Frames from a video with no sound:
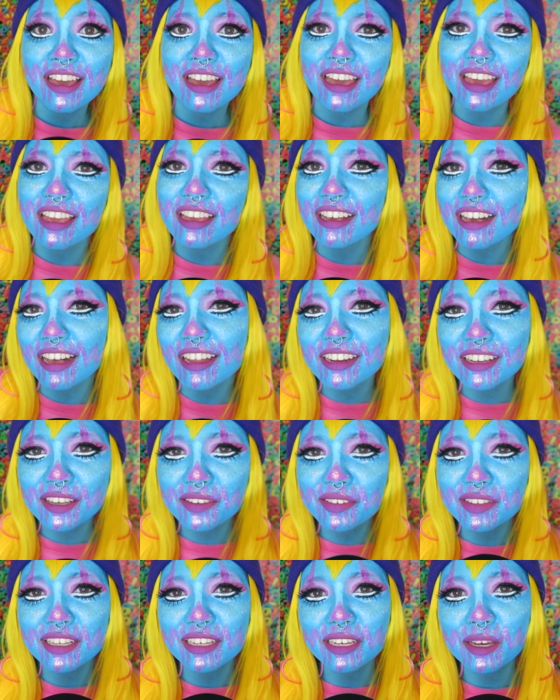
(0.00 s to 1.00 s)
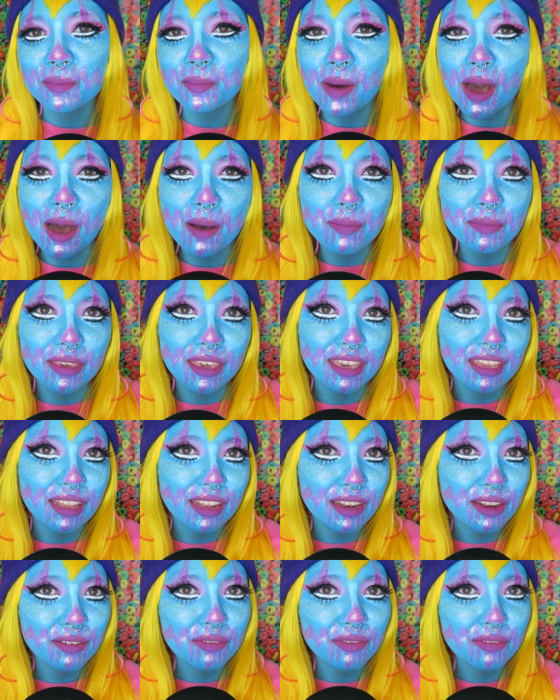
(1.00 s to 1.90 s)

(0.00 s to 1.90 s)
and kind of give it like a pumpkin